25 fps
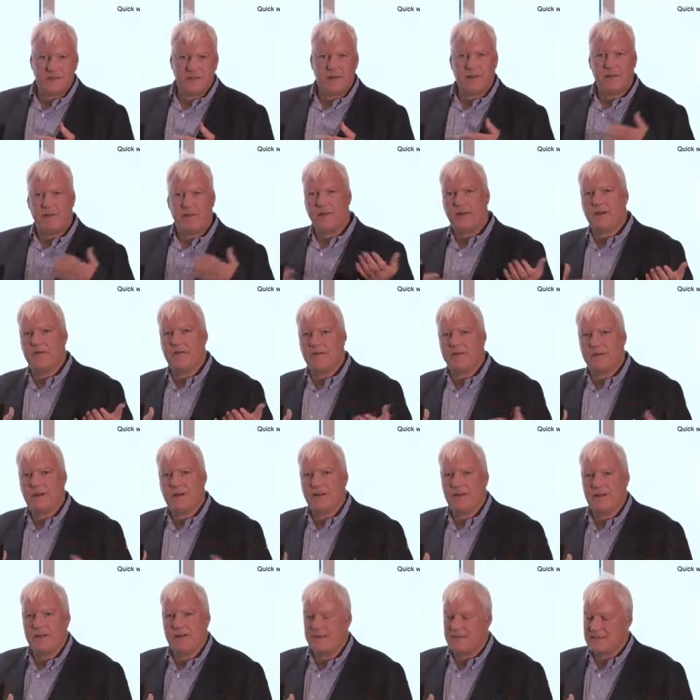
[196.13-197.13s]
Well, let me go and
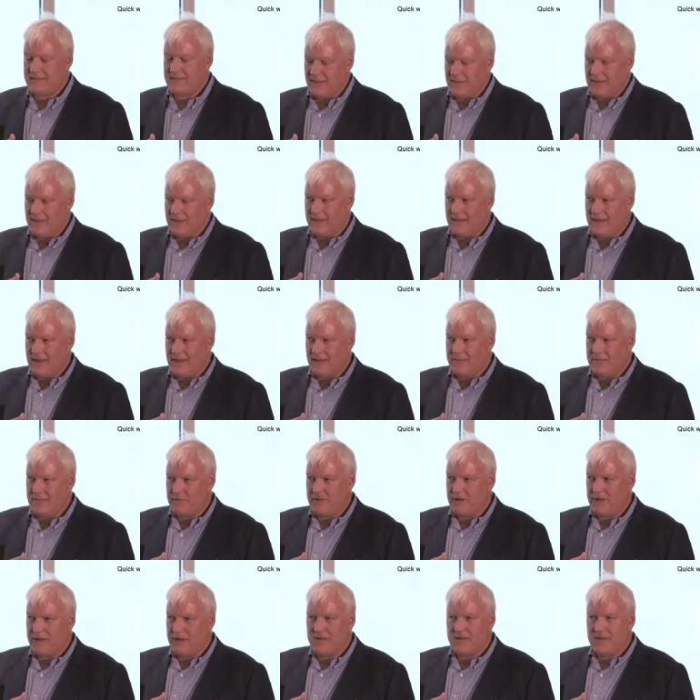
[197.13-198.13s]
check this
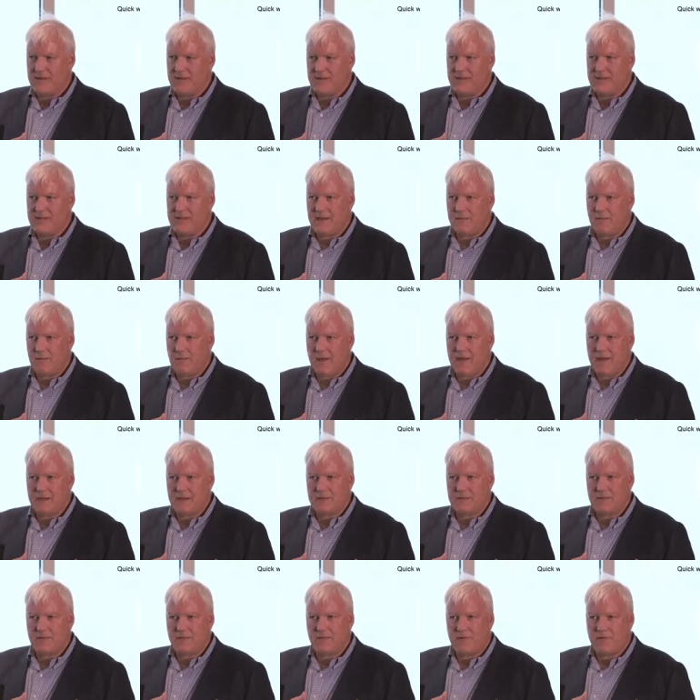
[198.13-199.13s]
sheet to go and see what
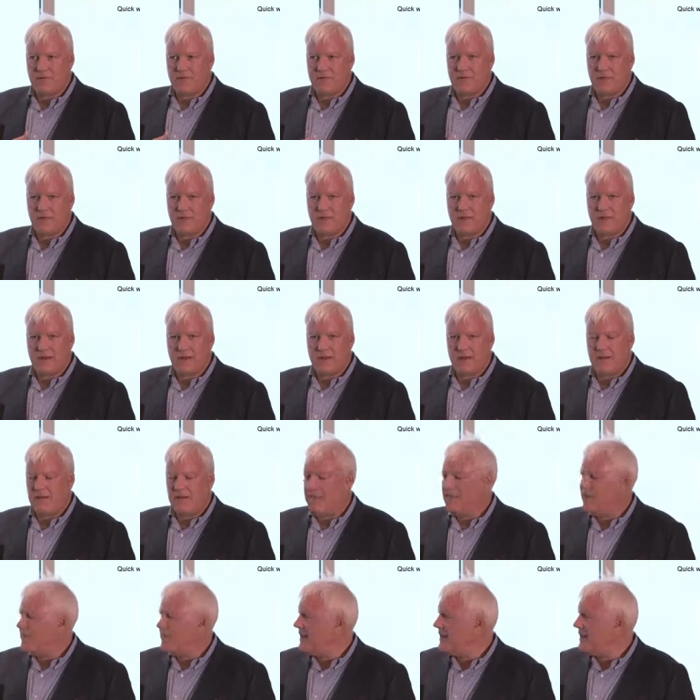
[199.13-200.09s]
else we've got to do in the kind of